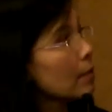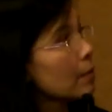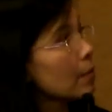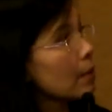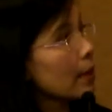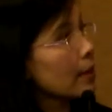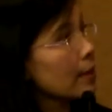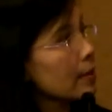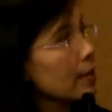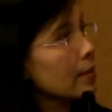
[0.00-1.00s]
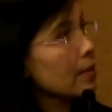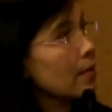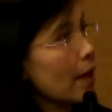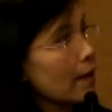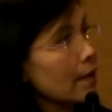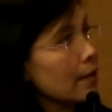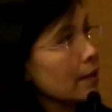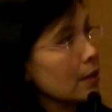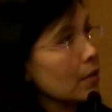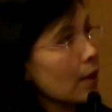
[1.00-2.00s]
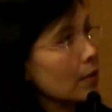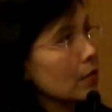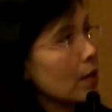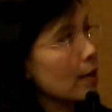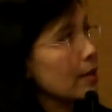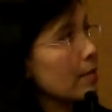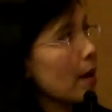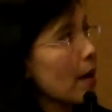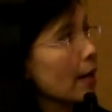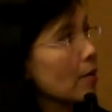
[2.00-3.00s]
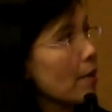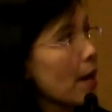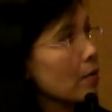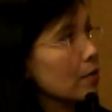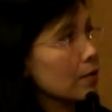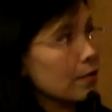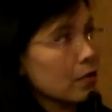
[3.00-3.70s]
brain disease that is characterized by compulsive